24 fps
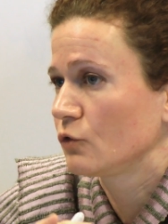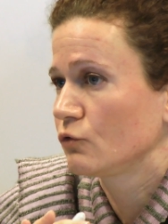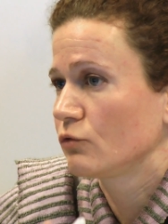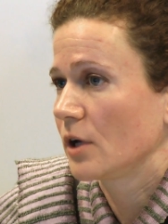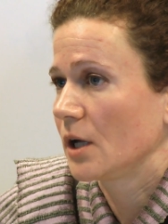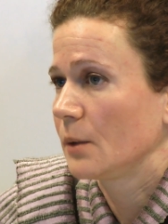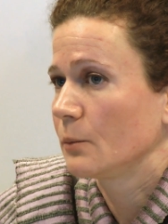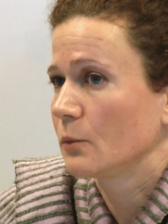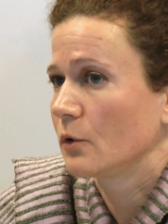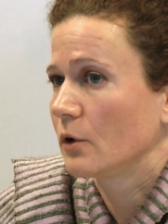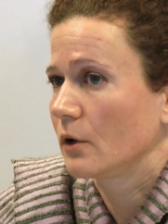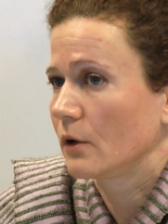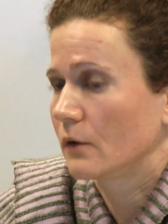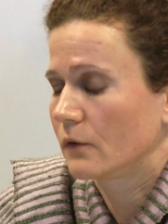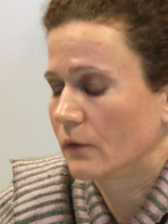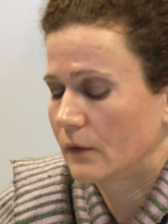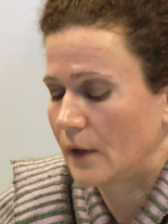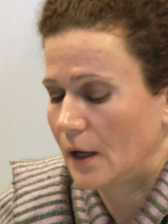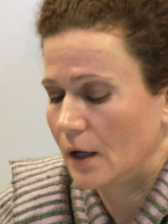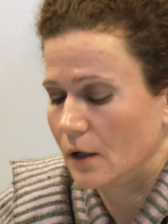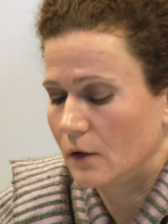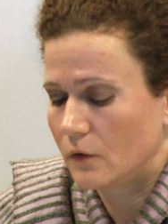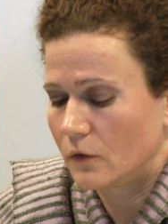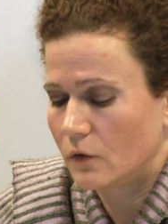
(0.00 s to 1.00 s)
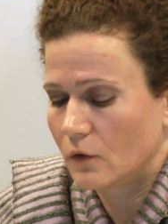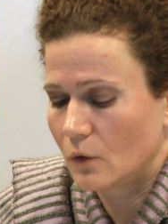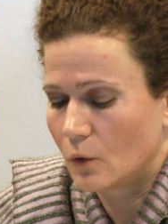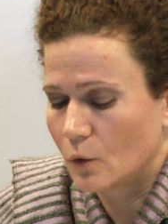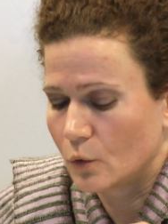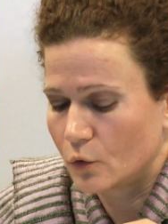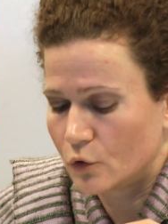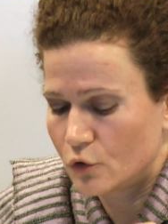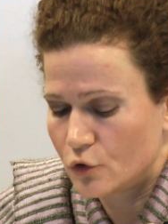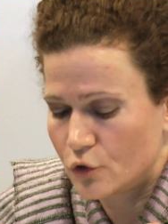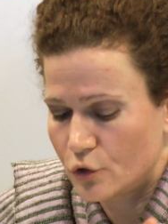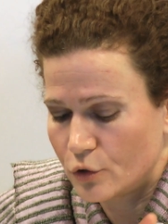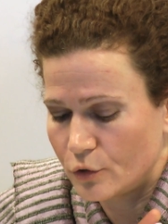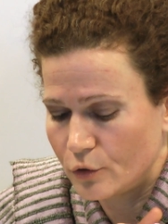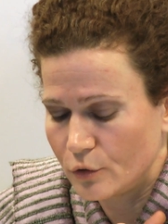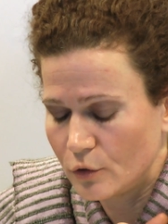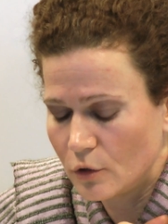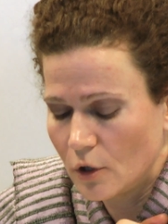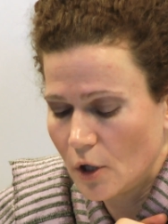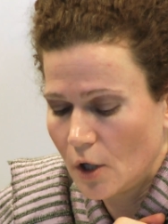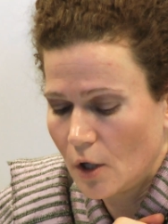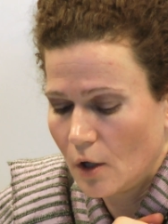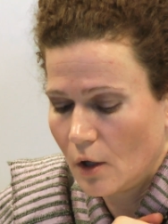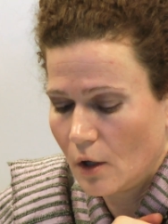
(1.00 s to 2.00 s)
framework, states ought
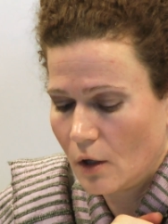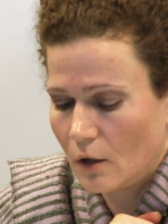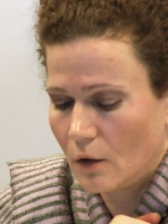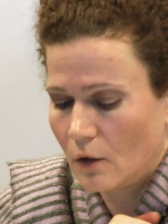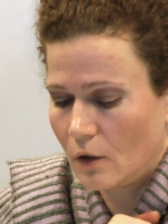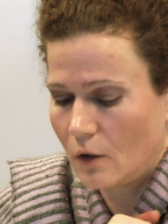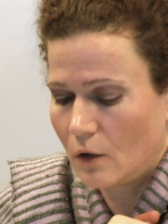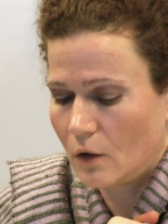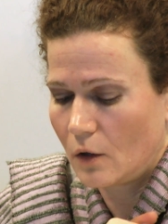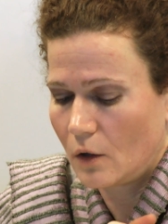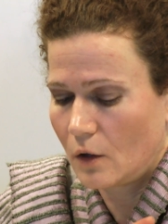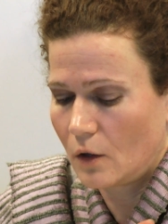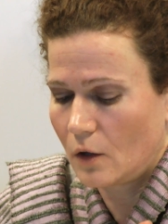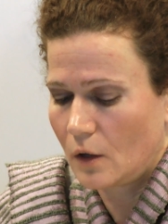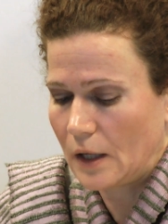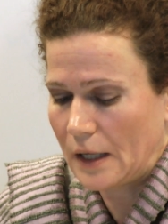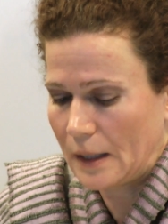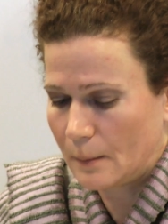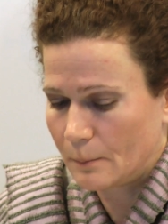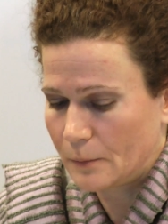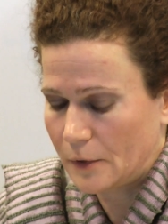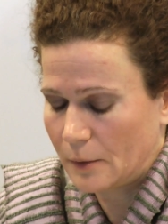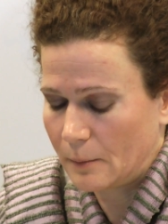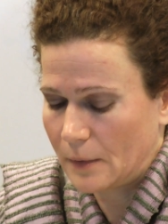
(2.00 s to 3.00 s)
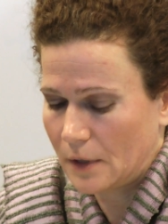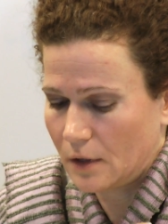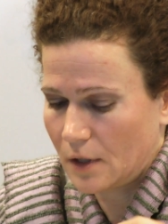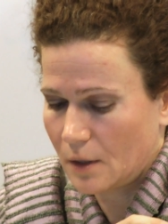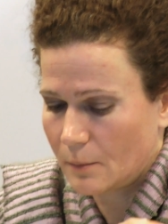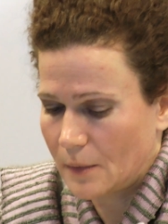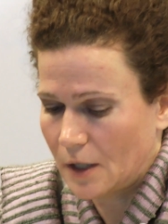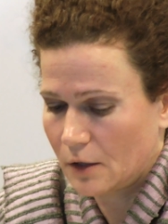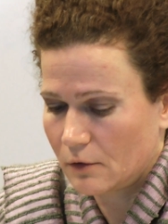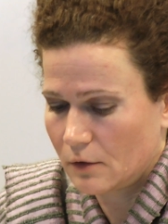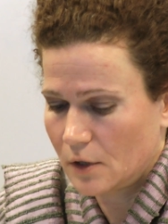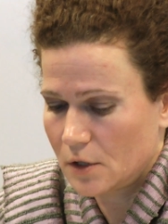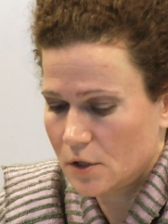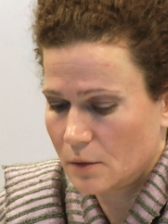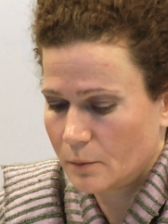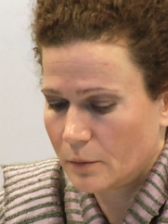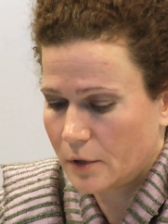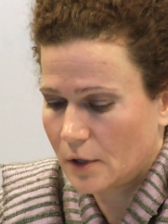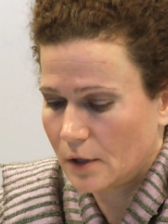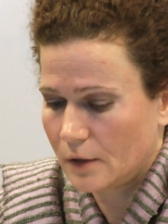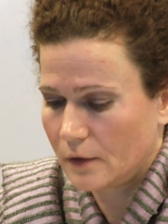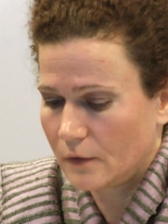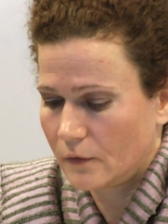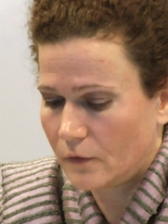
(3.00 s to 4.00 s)
to implement their migration
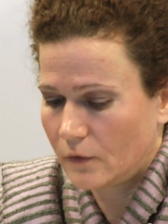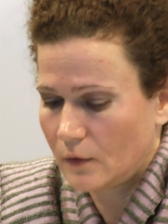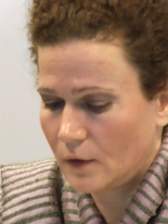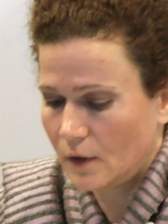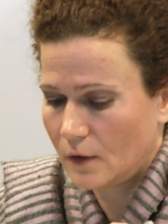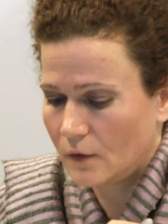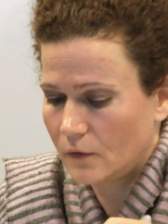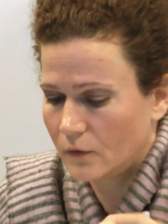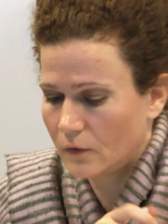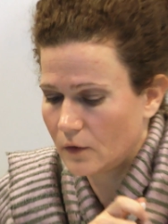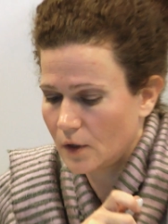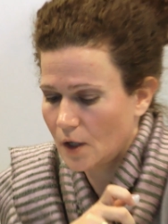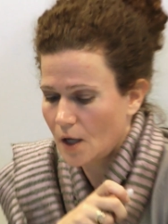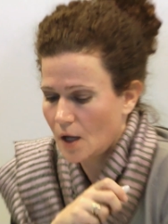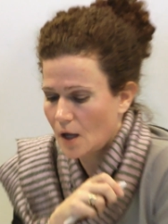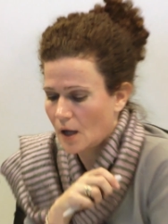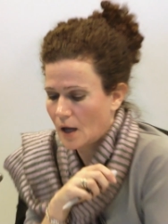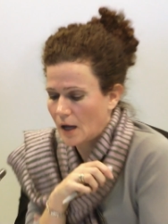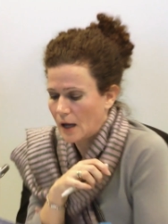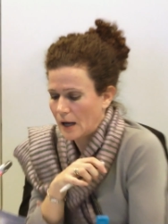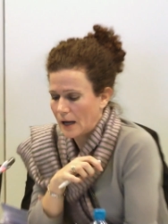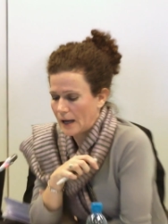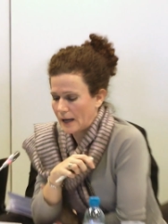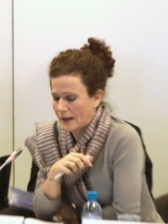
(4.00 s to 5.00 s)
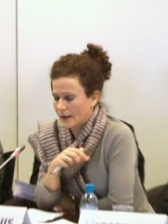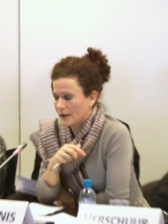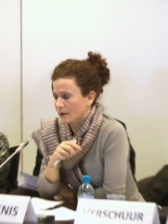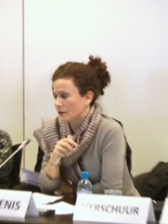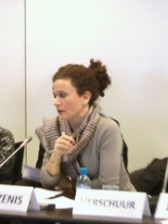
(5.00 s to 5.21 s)
policies. And I